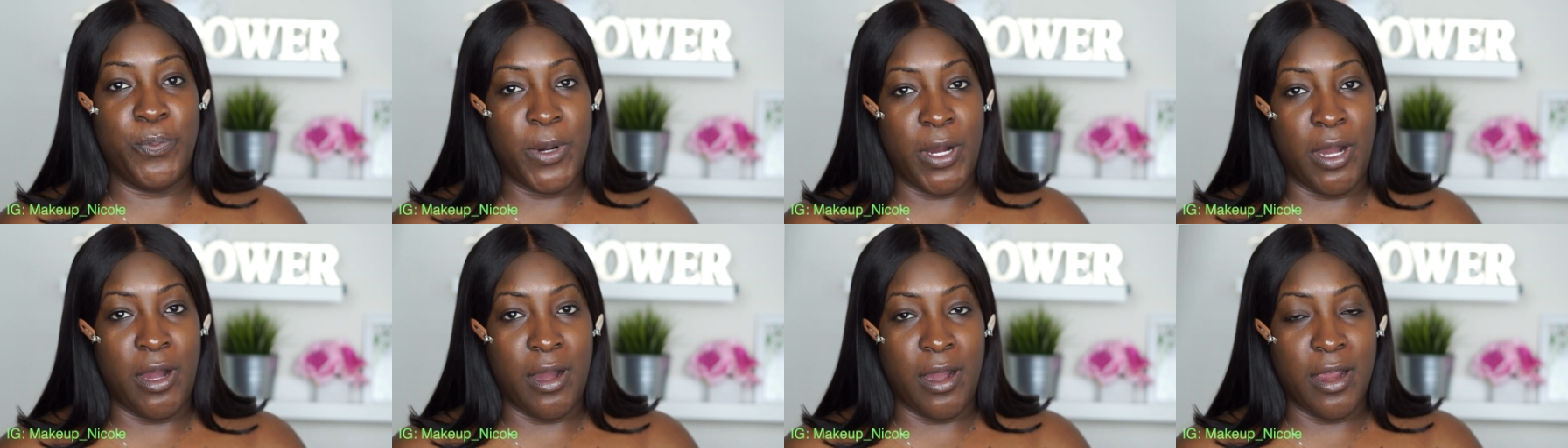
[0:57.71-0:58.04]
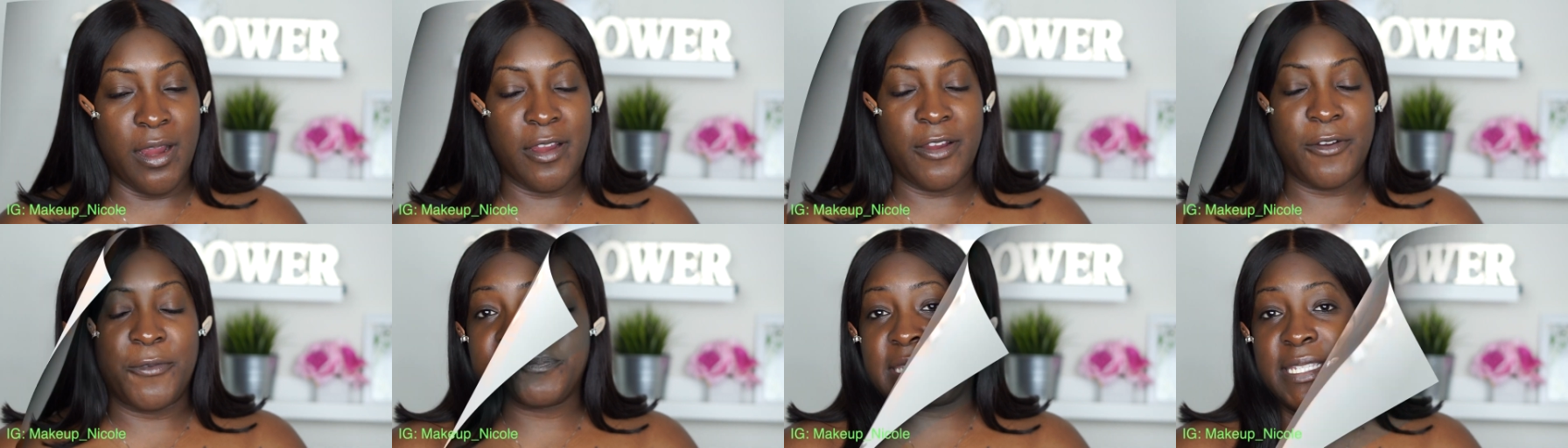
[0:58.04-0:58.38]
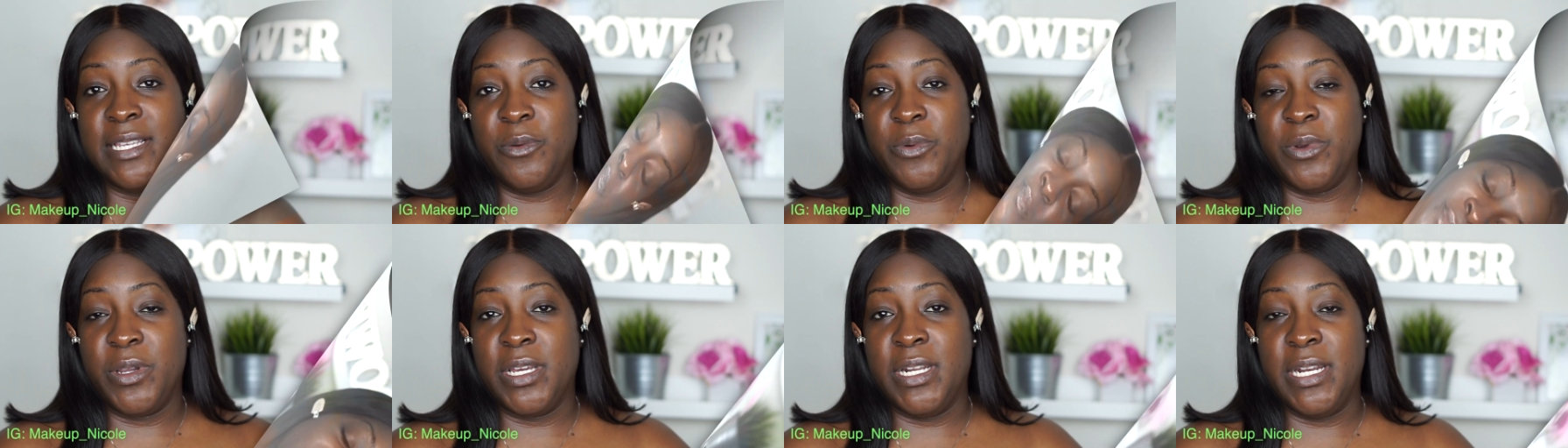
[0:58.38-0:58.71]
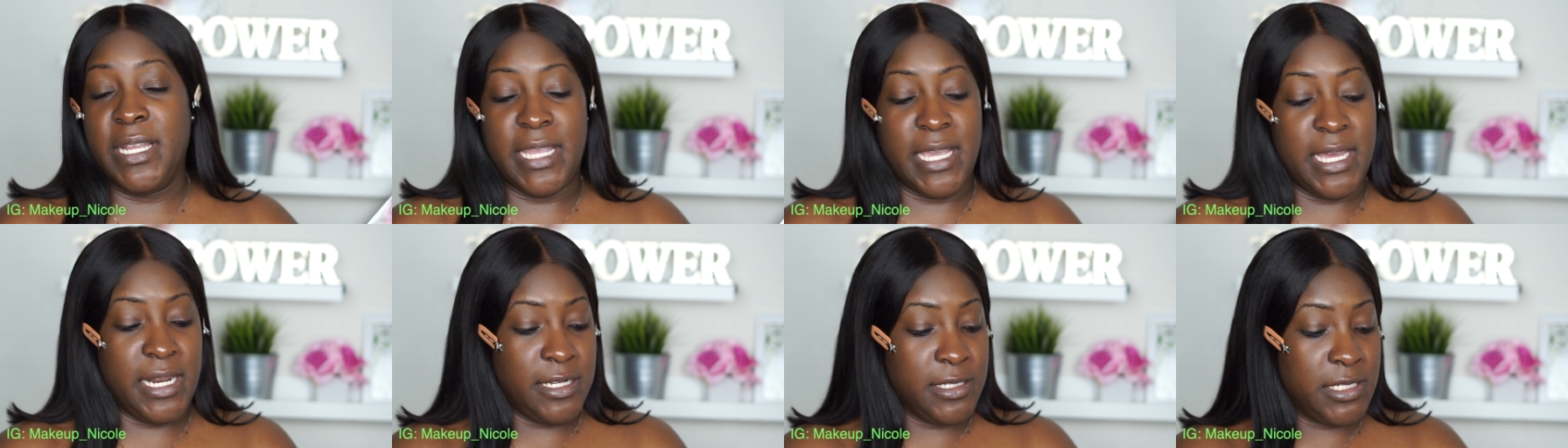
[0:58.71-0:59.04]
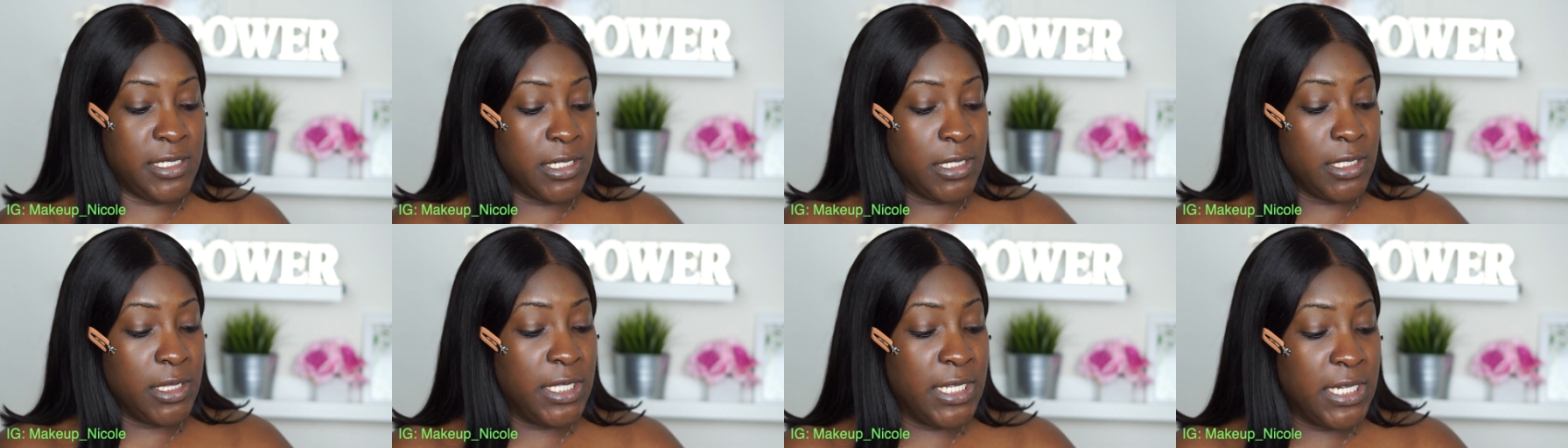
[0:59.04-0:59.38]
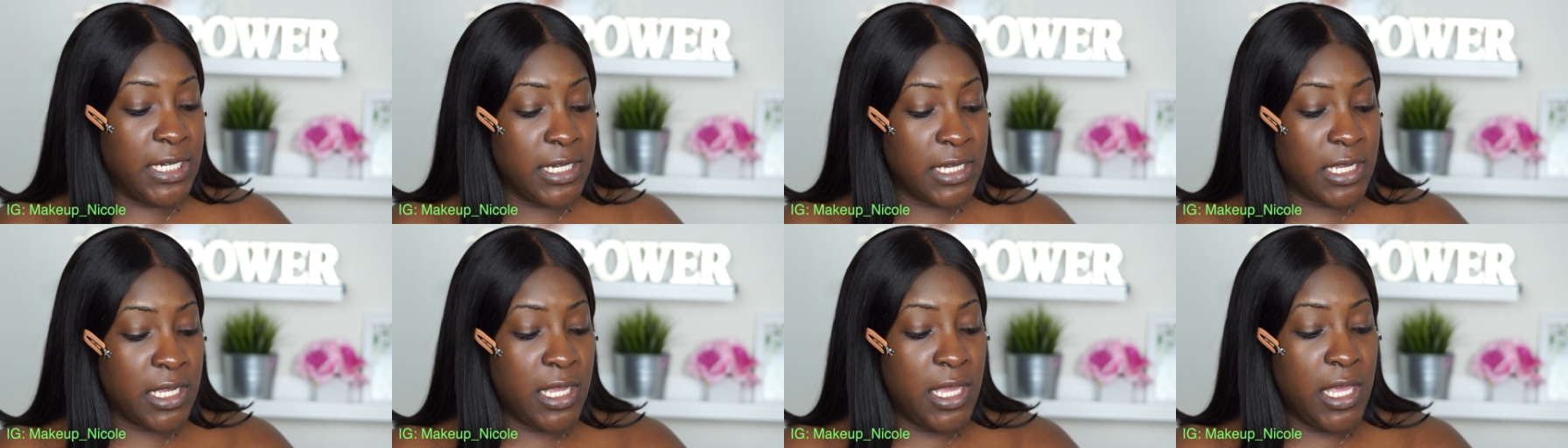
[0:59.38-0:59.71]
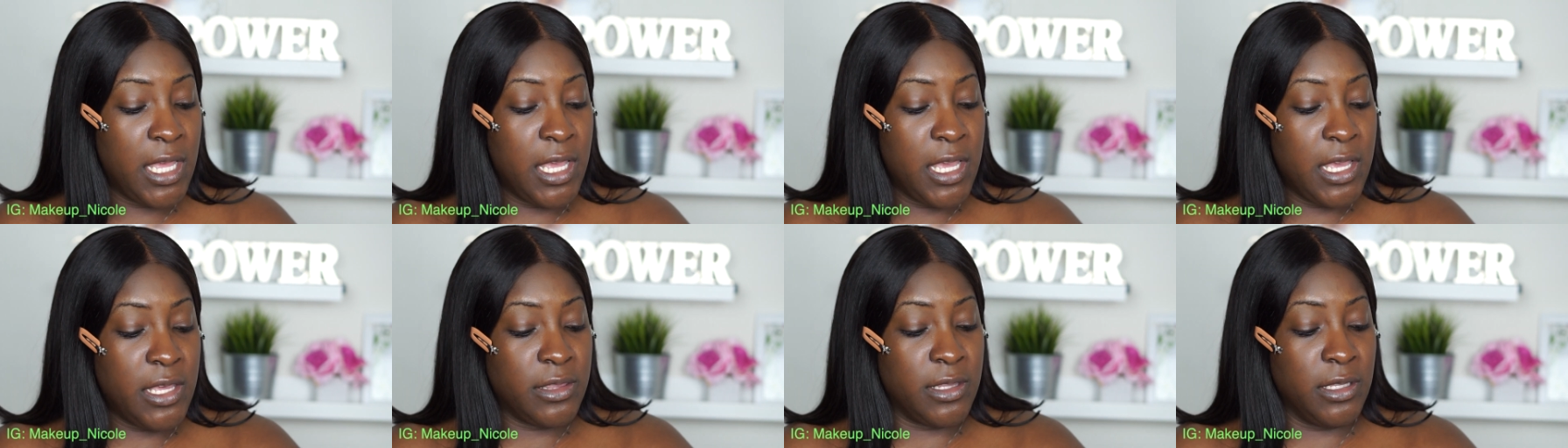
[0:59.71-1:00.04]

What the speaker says: par. Like I said, we're going to get into the look.